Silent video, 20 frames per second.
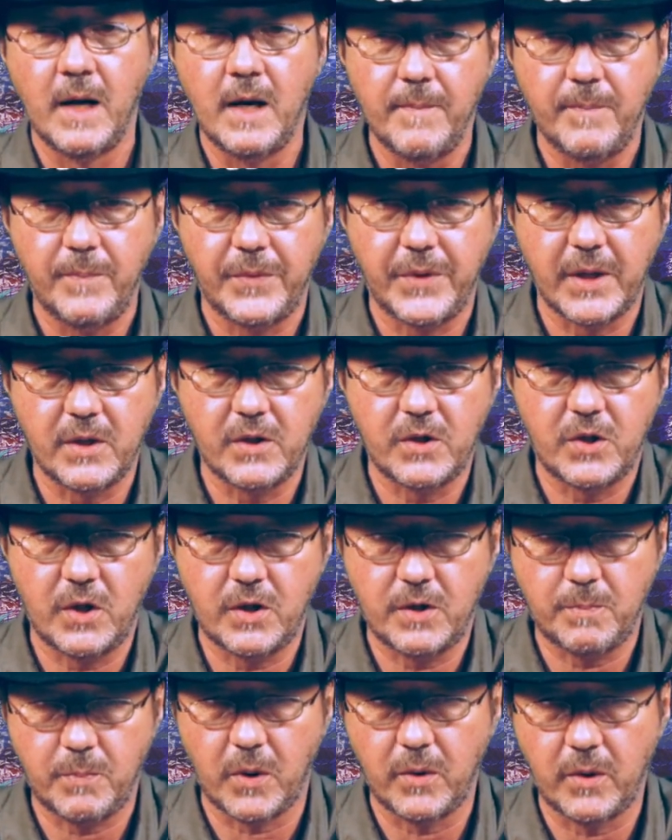that has
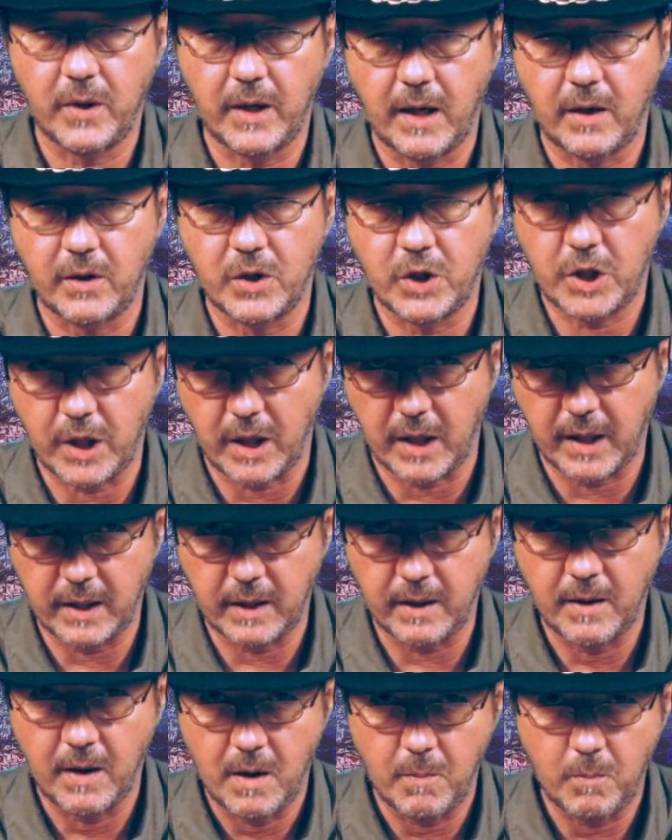just broken out in
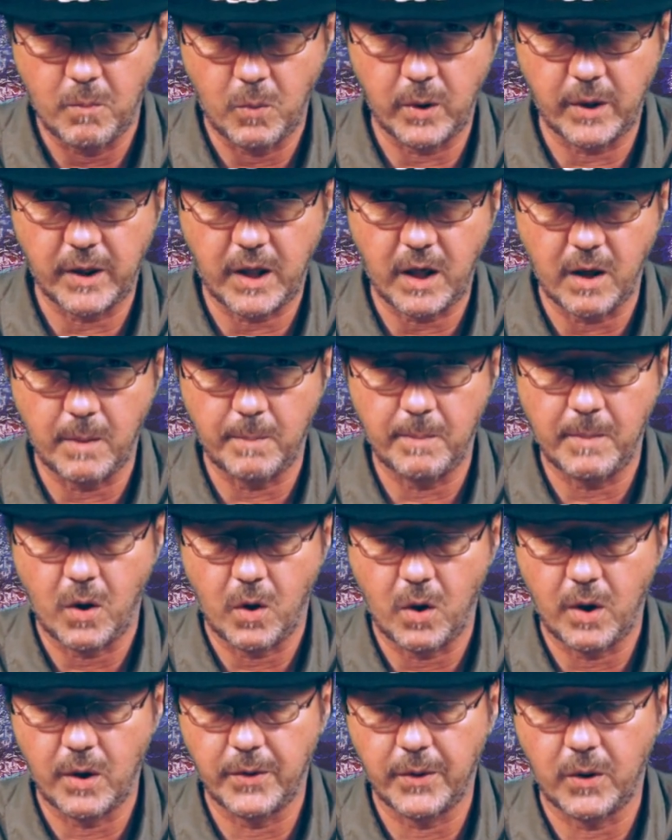China. More to come
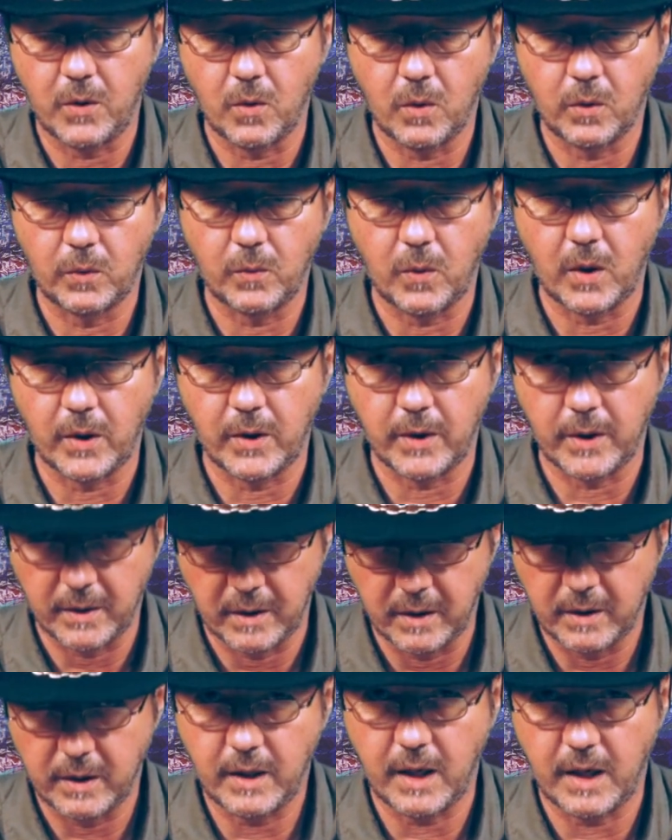on the Goldwater.
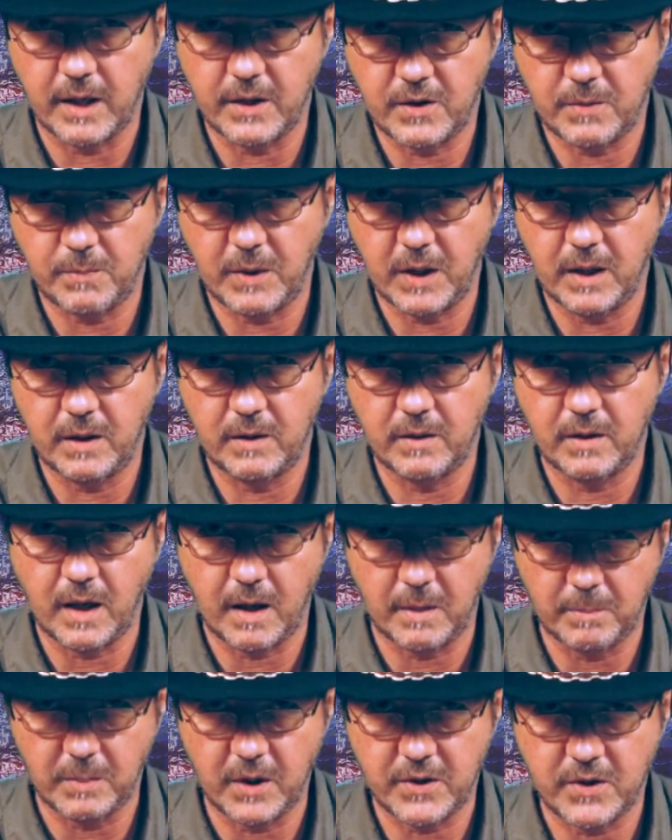Godspeed.
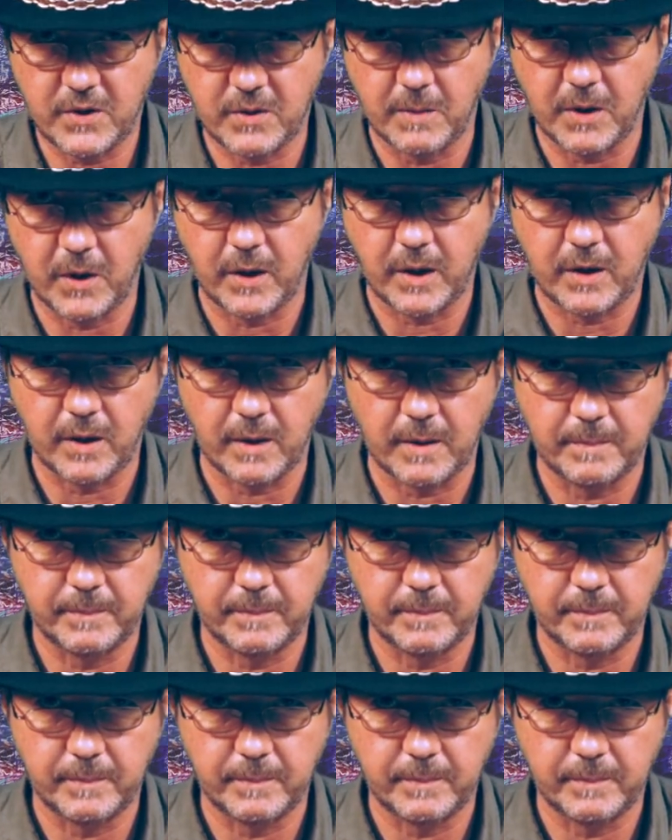God bless America.